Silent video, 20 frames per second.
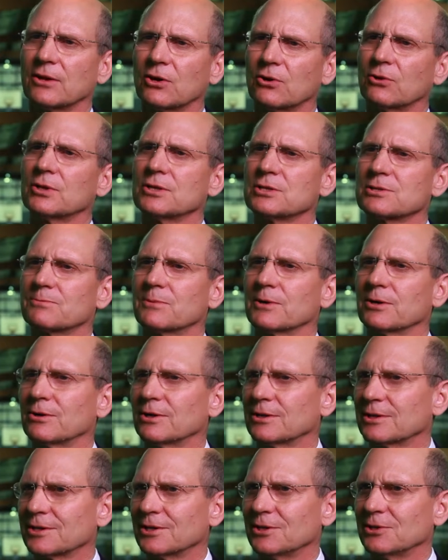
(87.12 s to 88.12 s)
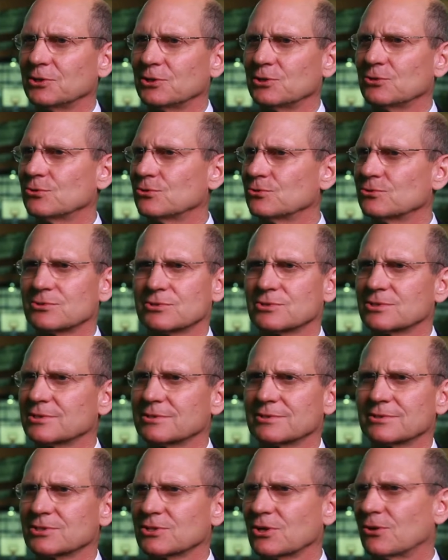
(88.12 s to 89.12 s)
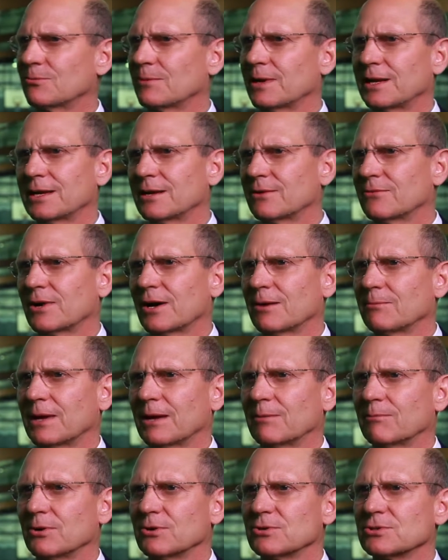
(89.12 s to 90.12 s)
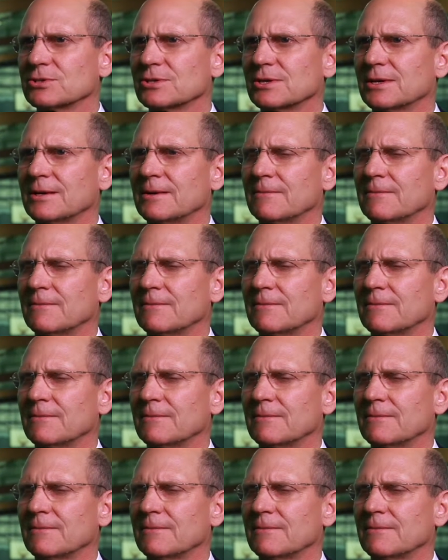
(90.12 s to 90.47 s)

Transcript: Holy Spirit can use so many of our members